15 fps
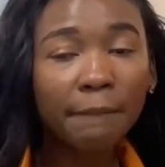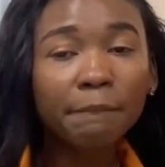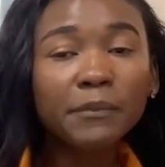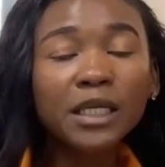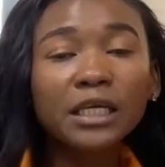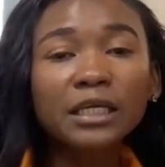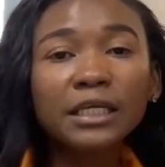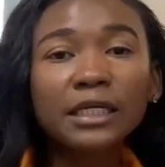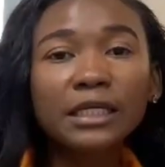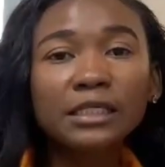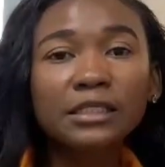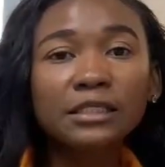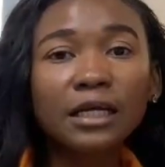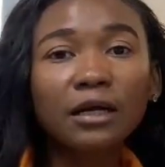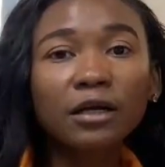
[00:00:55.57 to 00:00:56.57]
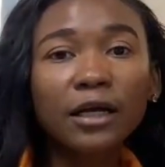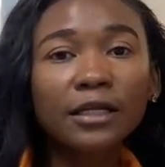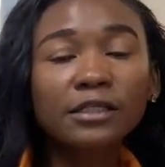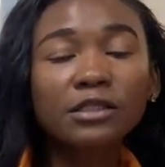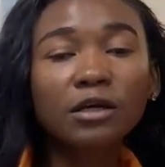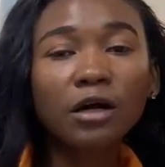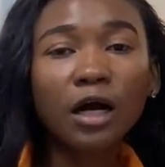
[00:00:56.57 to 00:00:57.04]
Meaning it is a
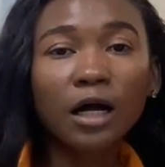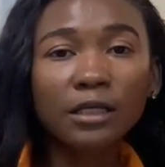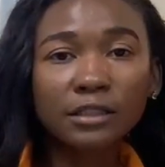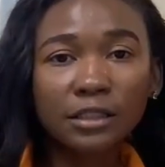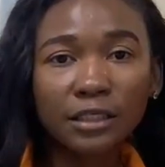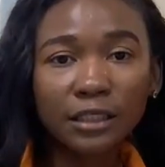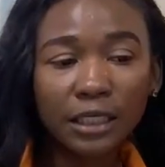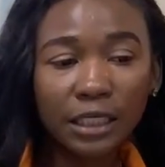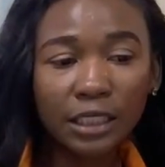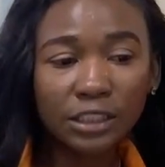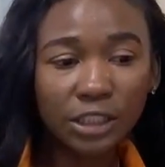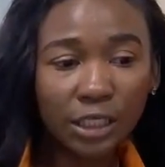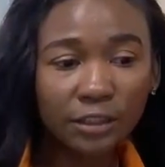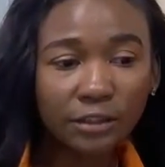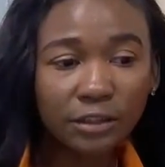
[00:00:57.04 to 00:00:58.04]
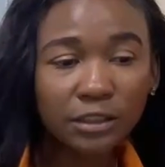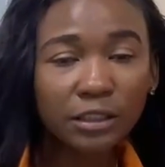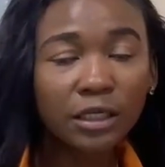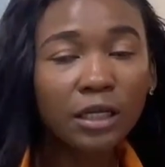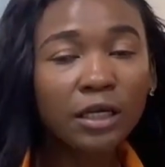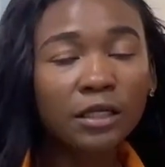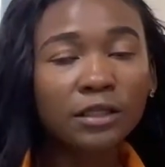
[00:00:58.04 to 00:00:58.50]
cancer-causing agent.
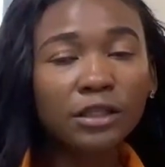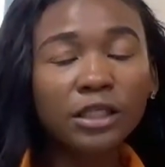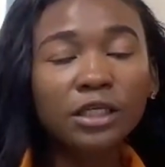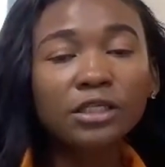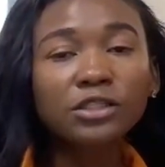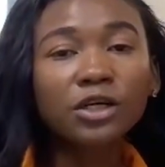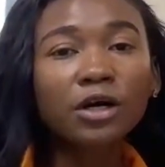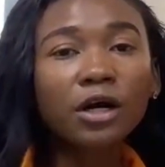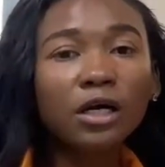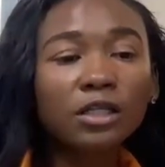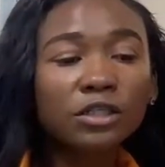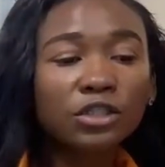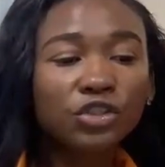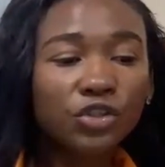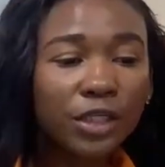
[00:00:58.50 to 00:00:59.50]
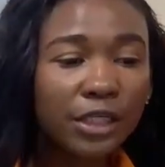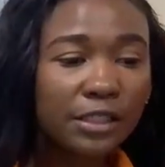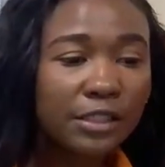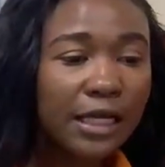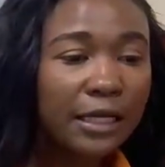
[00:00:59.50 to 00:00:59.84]
These are all the traits